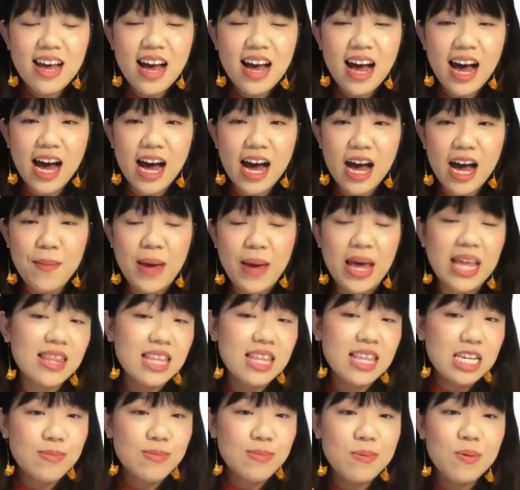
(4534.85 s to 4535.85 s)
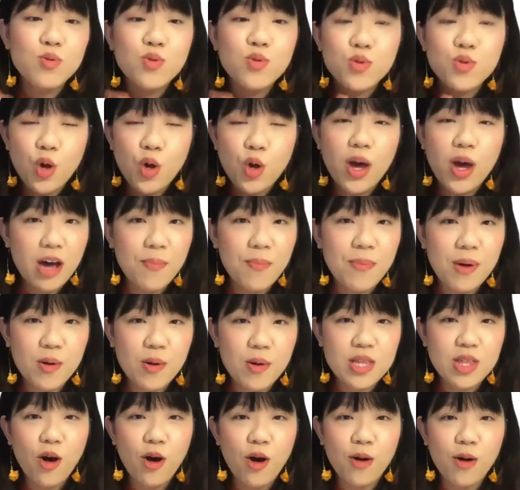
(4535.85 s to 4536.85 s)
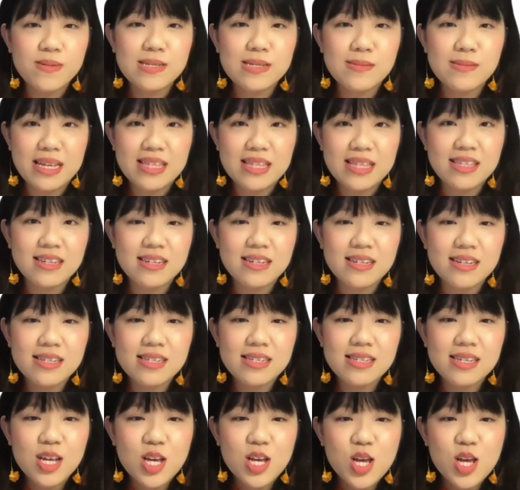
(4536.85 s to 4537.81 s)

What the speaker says: and these people do not help out in ops matters.